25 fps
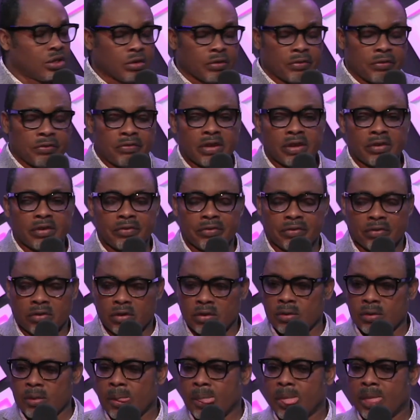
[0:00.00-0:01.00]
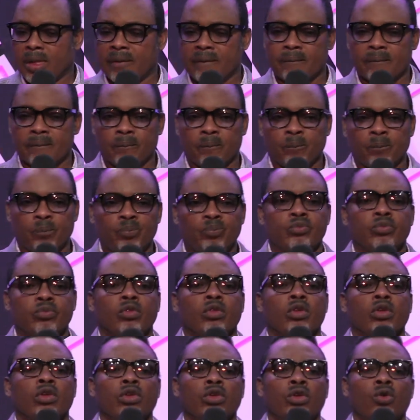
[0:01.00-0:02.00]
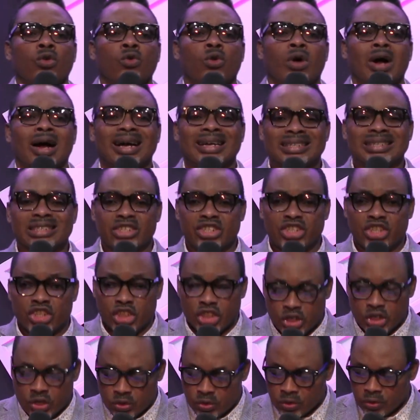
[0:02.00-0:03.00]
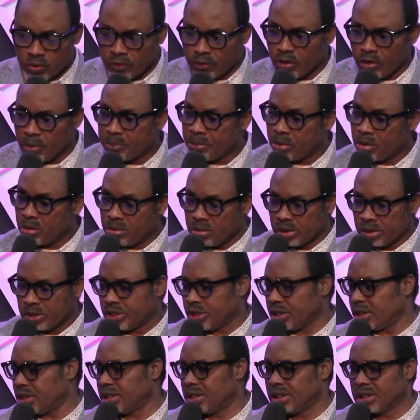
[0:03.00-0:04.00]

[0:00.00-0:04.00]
to faithful, you are due for promotion.